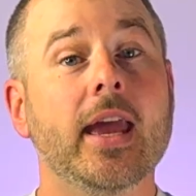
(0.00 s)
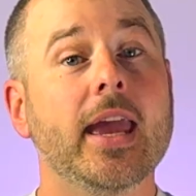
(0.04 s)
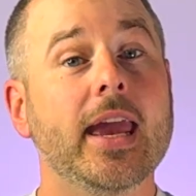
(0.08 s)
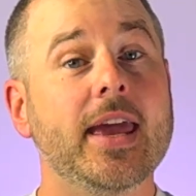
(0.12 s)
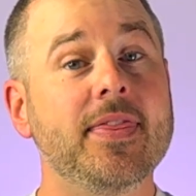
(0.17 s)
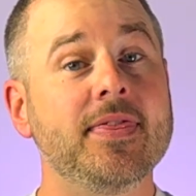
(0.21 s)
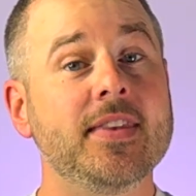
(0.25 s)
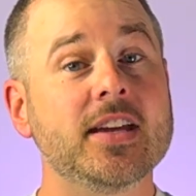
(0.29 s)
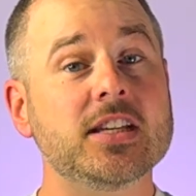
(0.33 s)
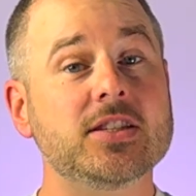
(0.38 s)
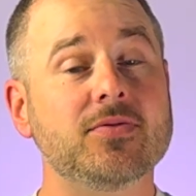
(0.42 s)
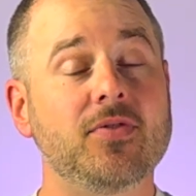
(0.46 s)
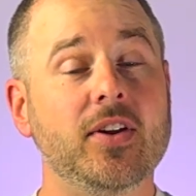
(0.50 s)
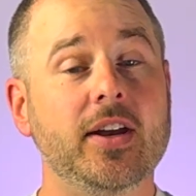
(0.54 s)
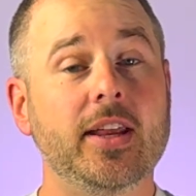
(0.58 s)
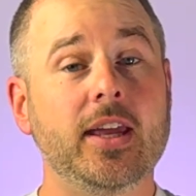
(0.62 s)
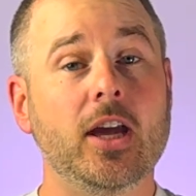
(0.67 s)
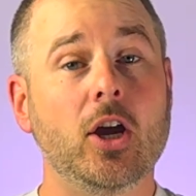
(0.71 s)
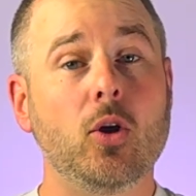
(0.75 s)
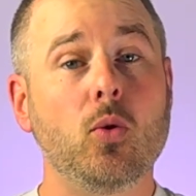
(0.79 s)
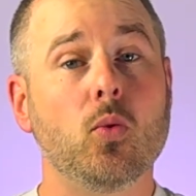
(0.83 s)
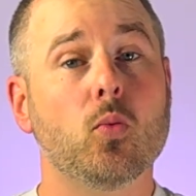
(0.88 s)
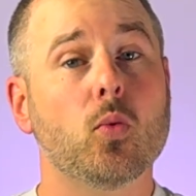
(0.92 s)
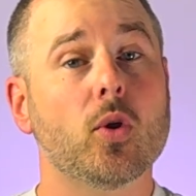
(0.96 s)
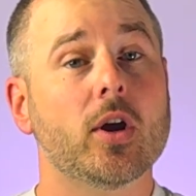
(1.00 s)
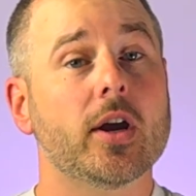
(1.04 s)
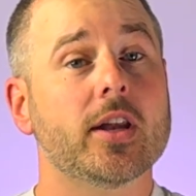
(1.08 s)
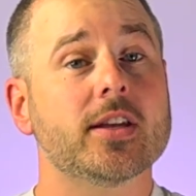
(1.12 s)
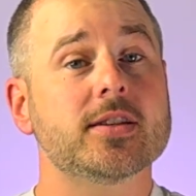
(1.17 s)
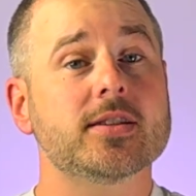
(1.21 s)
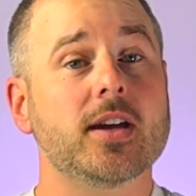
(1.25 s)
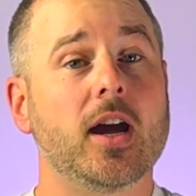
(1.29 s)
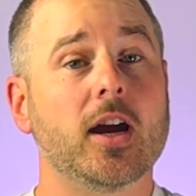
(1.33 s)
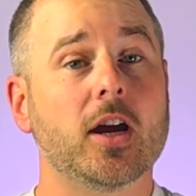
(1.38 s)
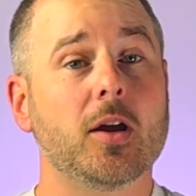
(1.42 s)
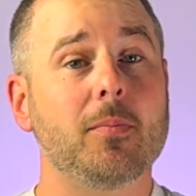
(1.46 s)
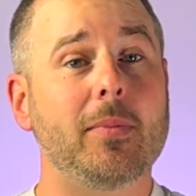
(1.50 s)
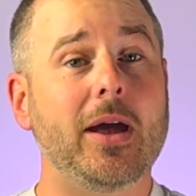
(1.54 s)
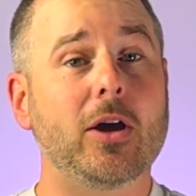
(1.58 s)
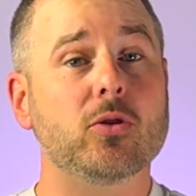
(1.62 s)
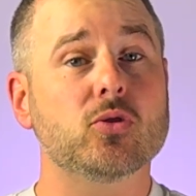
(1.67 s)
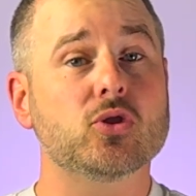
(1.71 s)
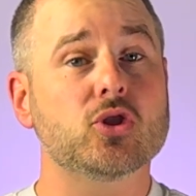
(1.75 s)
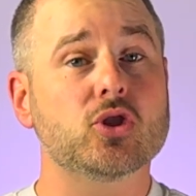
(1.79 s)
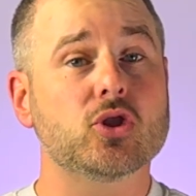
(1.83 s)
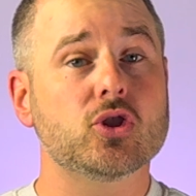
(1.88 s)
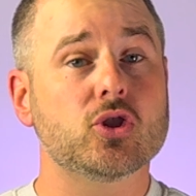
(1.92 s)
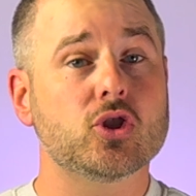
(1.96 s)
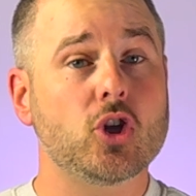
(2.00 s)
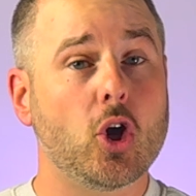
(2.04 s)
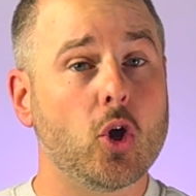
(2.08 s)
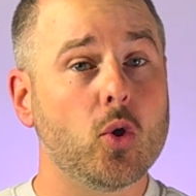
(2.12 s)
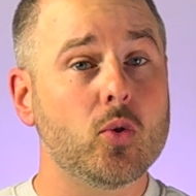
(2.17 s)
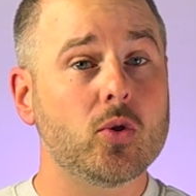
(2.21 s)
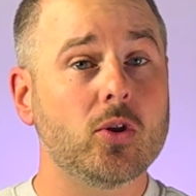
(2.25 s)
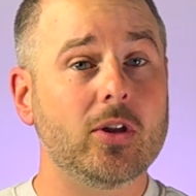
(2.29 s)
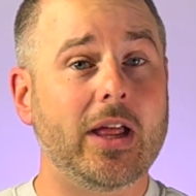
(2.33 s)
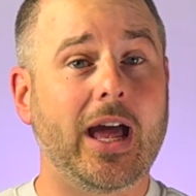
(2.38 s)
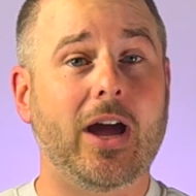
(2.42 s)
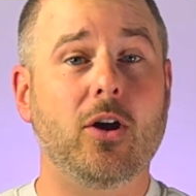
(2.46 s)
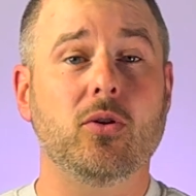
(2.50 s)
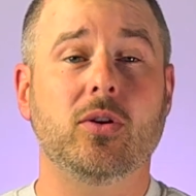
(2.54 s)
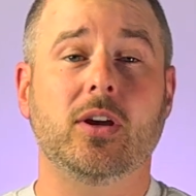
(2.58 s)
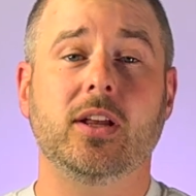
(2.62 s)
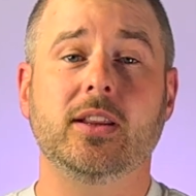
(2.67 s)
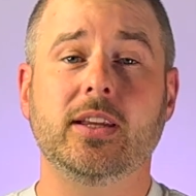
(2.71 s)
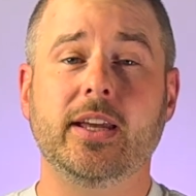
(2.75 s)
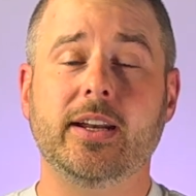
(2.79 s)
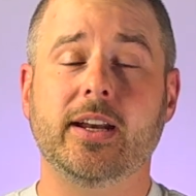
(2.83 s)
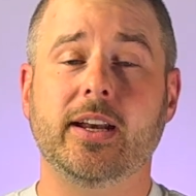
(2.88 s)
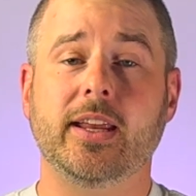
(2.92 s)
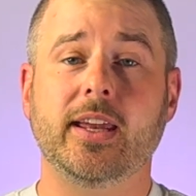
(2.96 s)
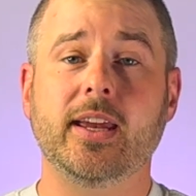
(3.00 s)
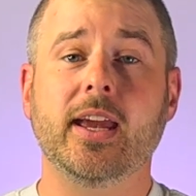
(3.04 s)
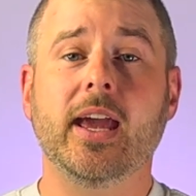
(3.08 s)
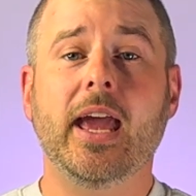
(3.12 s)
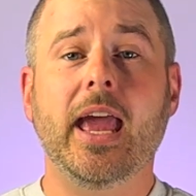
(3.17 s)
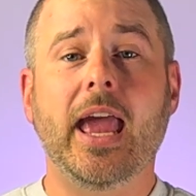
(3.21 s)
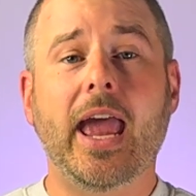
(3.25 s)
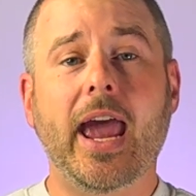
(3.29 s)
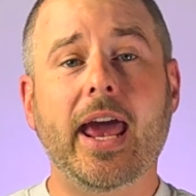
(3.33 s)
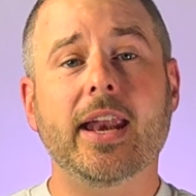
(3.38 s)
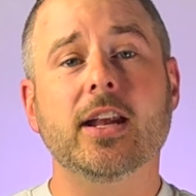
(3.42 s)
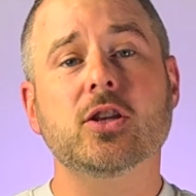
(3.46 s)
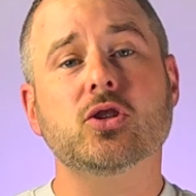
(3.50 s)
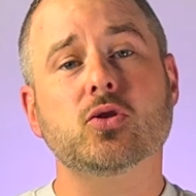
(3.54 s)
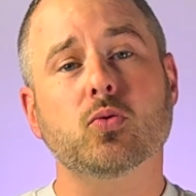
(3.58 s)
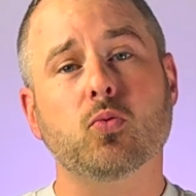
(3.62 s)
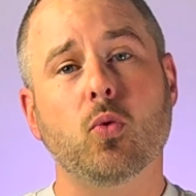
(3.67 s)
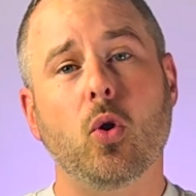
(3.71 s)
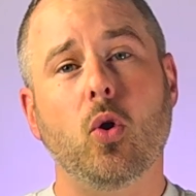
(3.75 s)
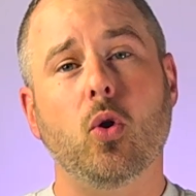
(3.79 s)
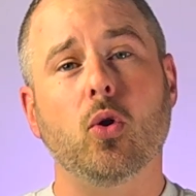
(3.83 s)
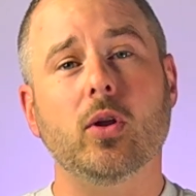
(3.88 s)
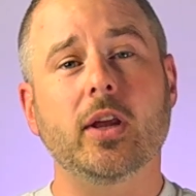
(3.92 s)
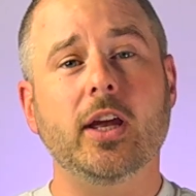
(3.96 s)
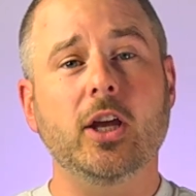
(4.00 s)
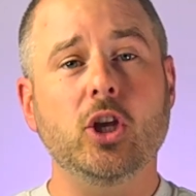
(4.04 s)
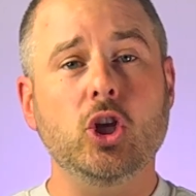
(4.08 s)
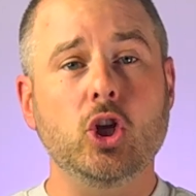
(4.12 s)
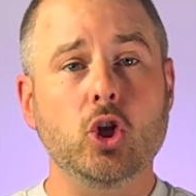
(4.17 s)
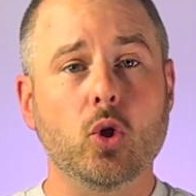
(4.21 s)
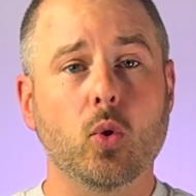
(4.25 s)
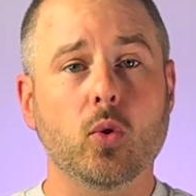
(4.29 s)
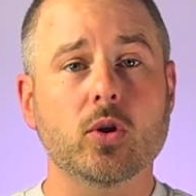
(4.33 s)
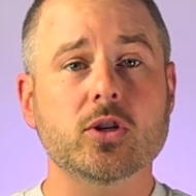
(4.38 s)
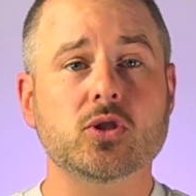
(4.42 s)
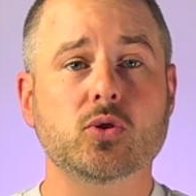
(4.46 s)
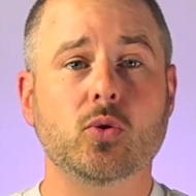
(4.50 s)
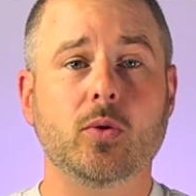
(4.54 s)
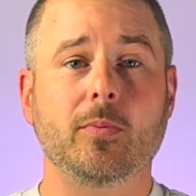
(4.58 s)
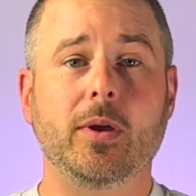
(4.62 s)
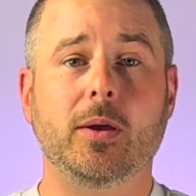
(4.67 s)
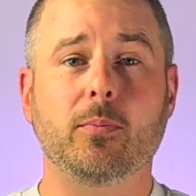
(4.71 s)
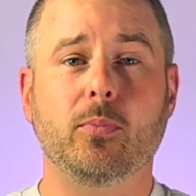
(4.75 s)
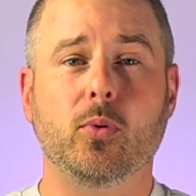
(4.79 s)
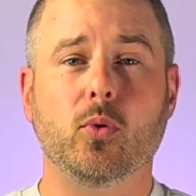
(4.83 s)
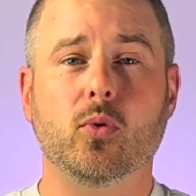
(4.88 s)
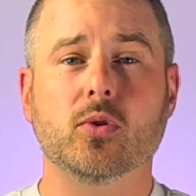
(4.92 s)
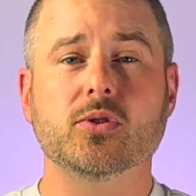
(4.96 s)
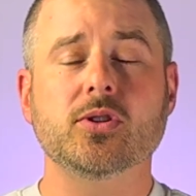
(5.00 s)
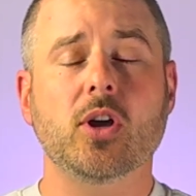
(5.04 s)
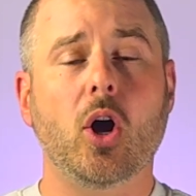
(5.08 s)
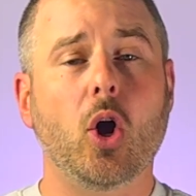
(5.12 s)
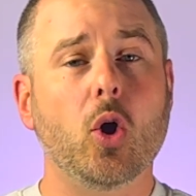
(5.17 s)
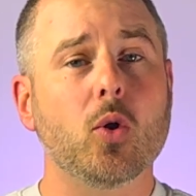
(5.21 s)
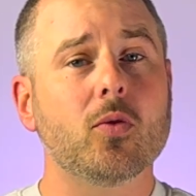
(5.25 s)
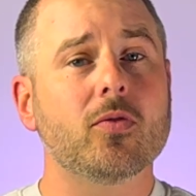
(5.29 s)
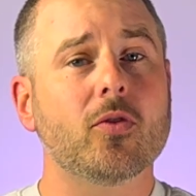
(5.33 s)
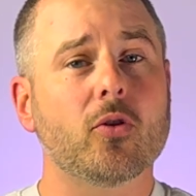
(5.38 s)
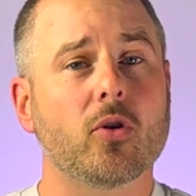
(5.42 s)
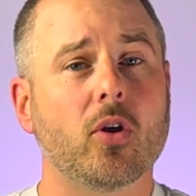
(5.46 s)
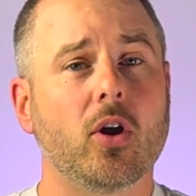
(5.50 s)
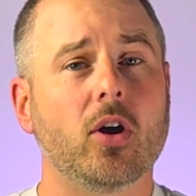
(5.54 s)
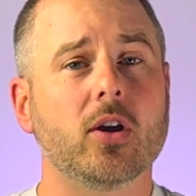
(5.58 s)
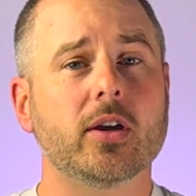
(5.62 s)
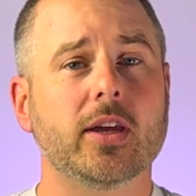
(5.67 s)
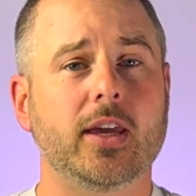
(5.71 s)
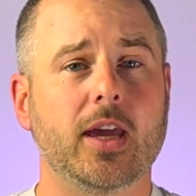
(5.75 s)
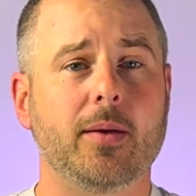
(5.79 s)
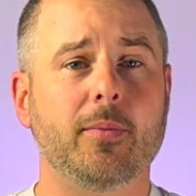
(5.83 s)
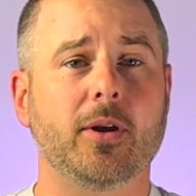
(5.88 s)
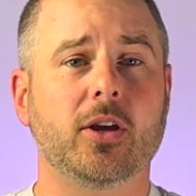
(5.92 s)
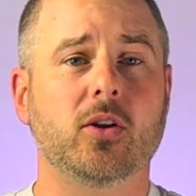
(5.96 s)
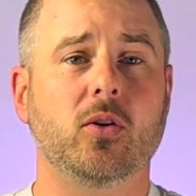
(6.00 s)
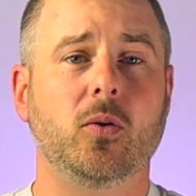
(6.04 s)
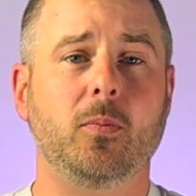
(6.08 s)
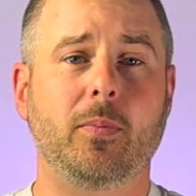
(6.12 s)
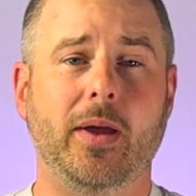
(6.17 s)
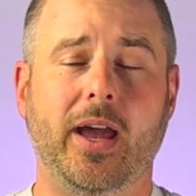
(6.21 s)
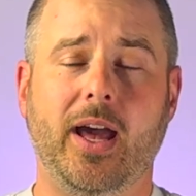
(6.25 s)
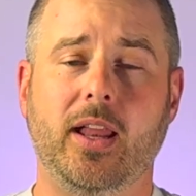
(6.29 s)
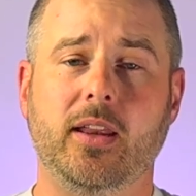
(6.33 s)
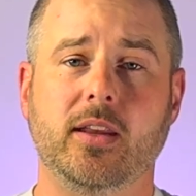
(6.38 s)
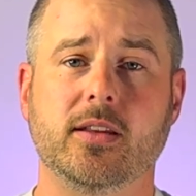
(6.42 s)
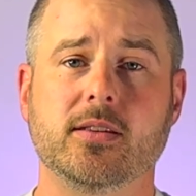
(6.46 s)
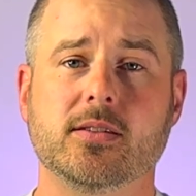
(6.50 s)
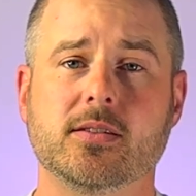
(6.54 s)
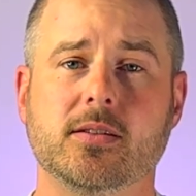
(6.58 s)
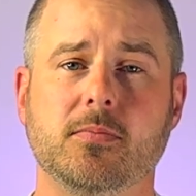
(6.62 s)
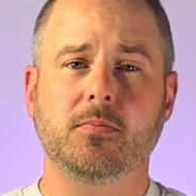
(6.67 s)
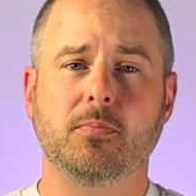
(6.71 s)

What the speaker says: In this video, we're going to talk about total alkalinity and its role in your swimming pool's overall chemical balance.